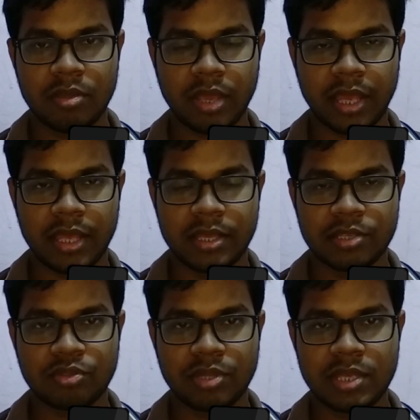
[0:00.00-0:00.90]
Okay,
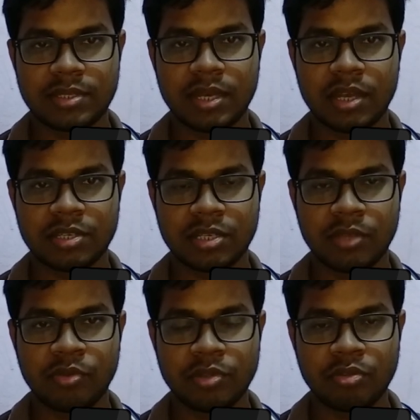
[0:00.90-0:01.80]
so this relation
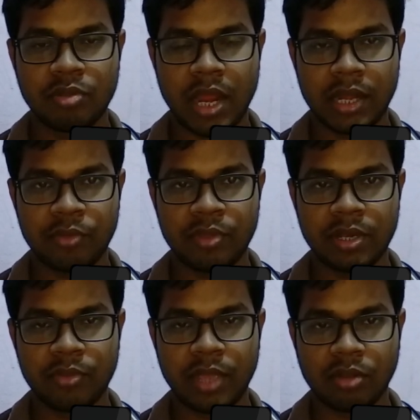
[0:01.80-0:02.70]
you need to know, and
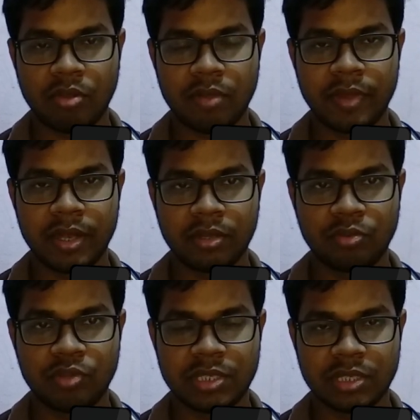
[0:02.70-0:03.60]
you can
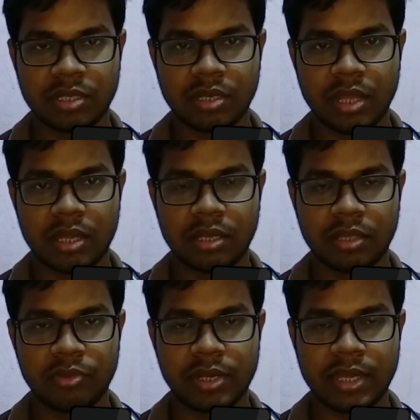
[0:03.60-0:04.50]
convert to each other, and
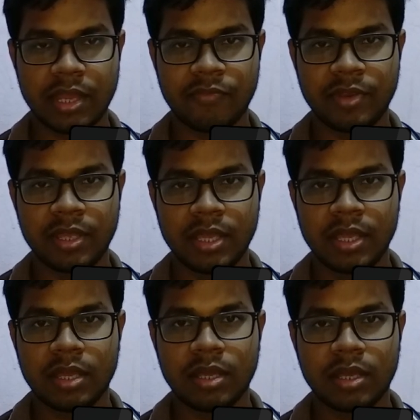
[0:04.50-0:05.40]
you will get every
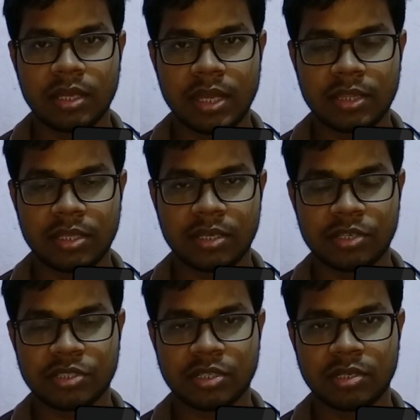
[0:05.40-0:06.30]
length
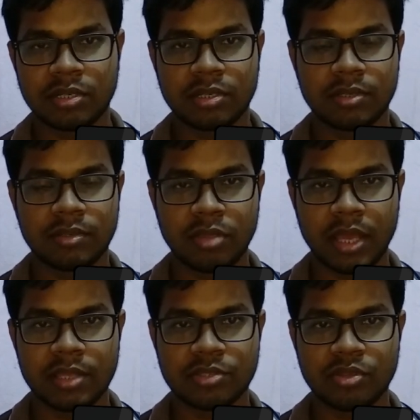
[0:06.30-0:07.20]
relation.
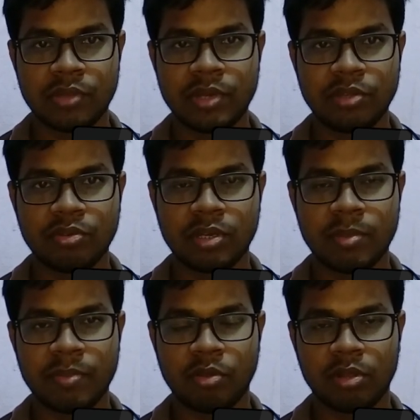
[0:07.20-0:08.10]
Okay, so you need to
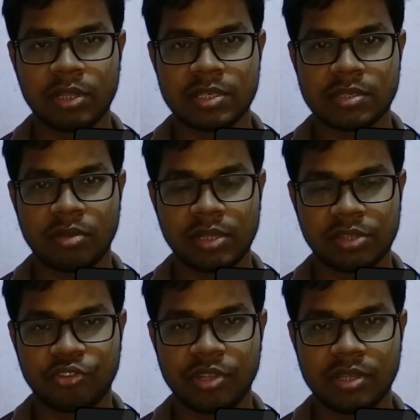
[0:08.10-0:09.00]
remember all
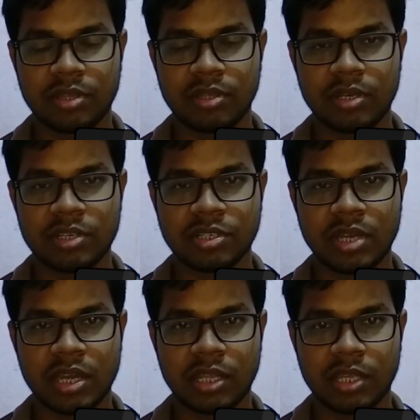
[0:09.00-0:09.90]
three relation,
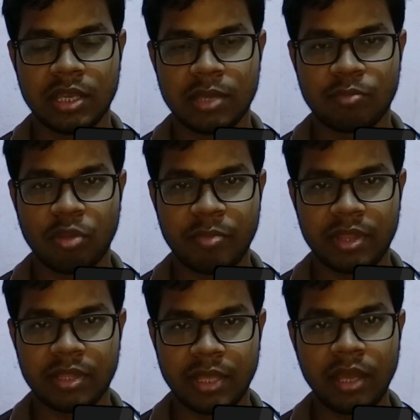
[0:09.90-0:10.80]
and from
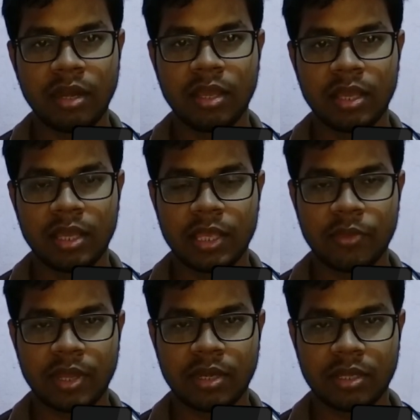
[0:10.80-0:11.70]
here
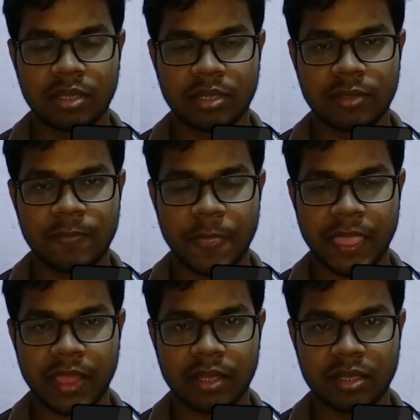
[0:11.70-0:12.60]
you can
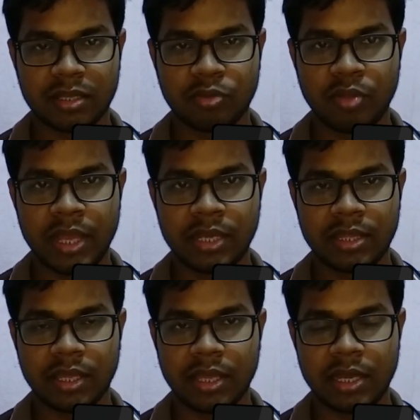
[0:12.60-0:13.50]
go
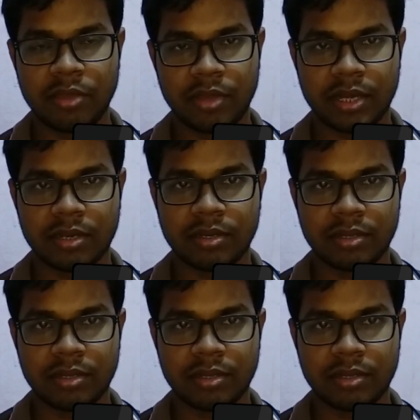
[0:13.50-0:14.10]
anything, anywhere.